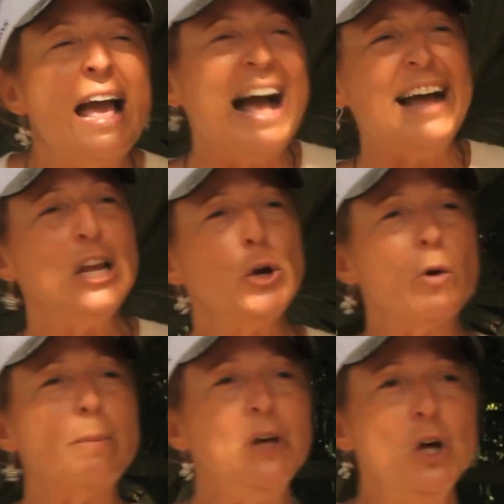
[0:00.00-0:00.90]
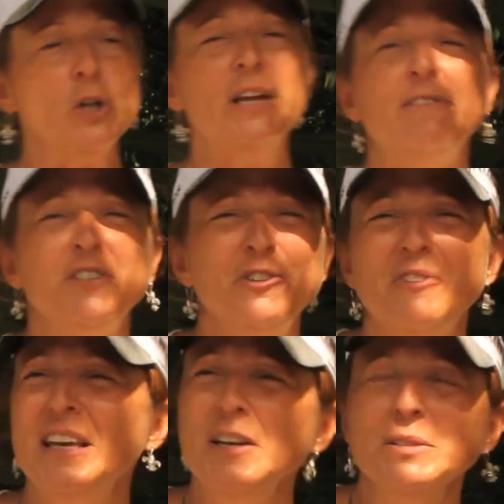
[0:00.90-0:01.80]
How do you rebuild after you've
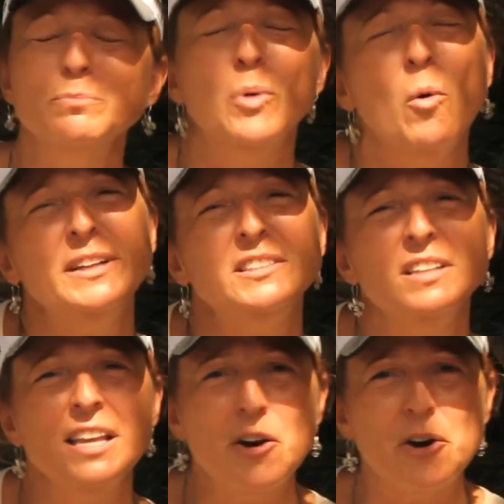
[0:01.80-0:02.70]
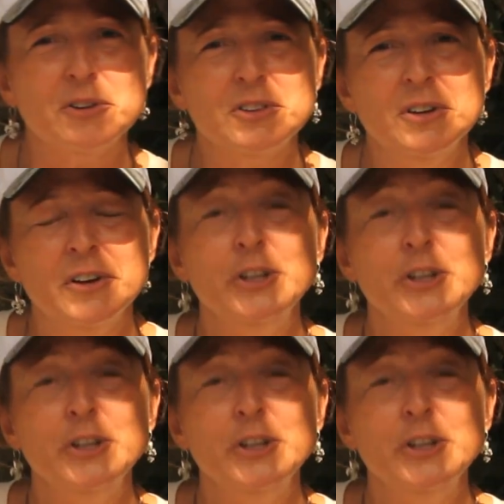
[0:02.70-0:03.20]
killed and poisoned the earth?